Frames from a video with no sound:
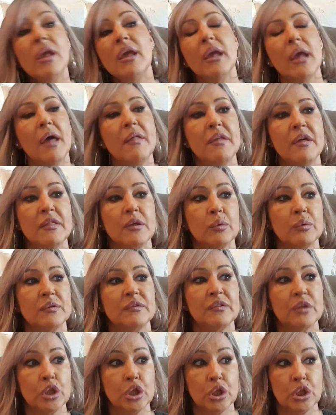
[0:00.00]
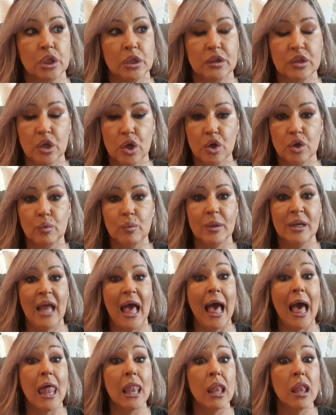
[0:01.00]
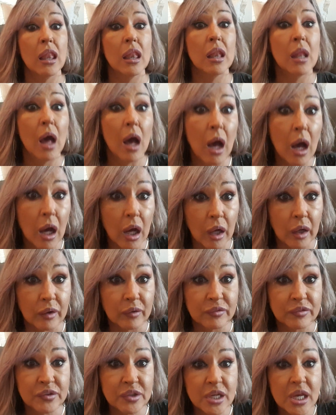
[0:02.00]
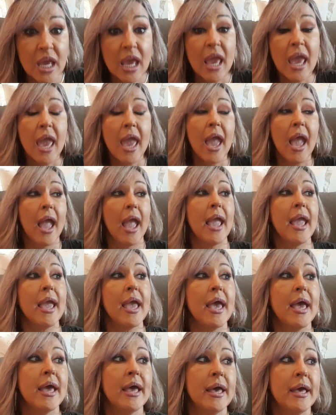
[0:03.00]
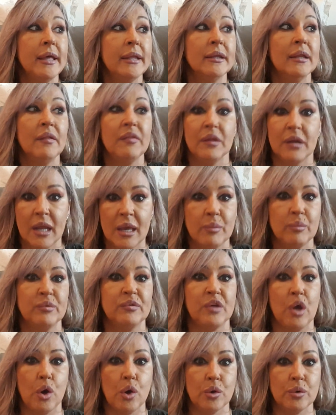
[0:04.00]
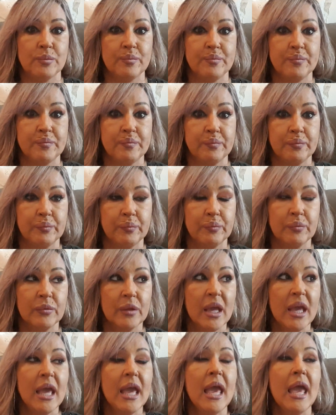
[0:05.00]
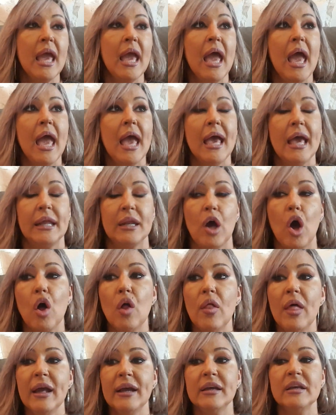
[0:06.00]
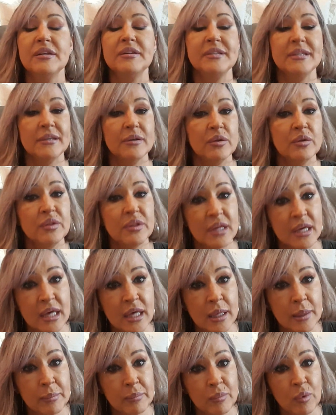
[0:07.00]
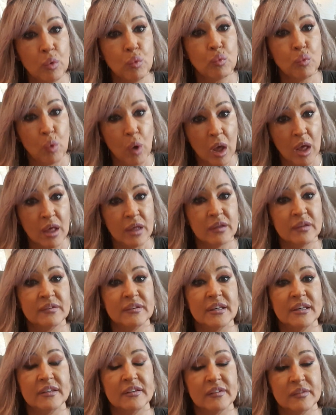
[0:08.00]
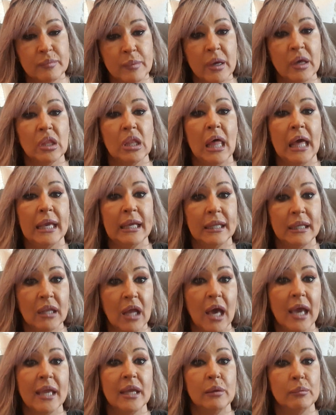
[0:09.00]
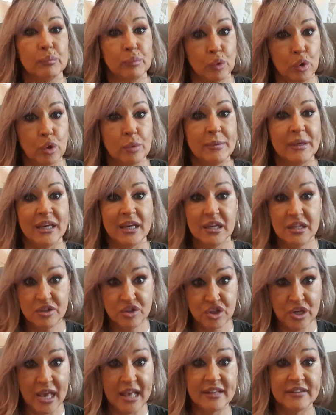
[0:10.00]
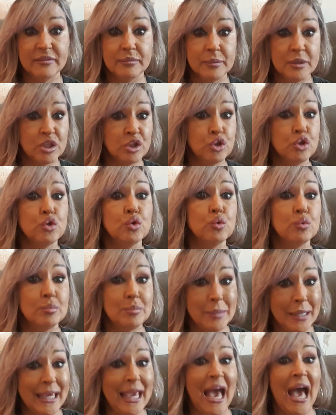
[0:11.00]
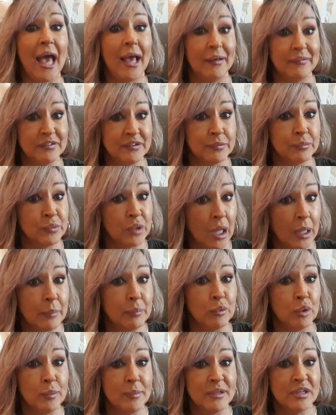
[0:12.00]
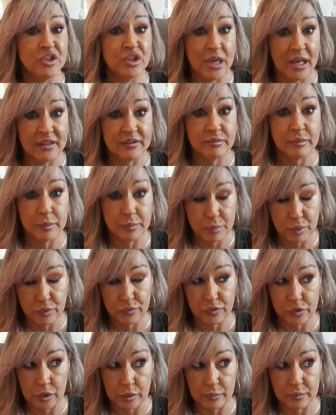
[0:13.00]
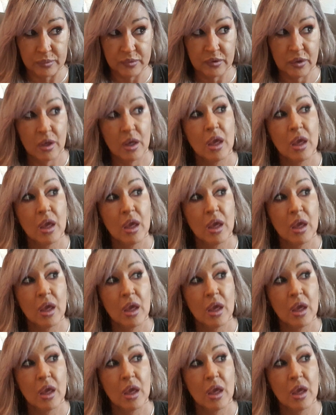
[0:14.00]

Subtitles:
And then there was the third one I loved. And the name was gone. And all I could tell them was it smelled like night blooming jasmine to me. I have some night blooming jasmine perfumes.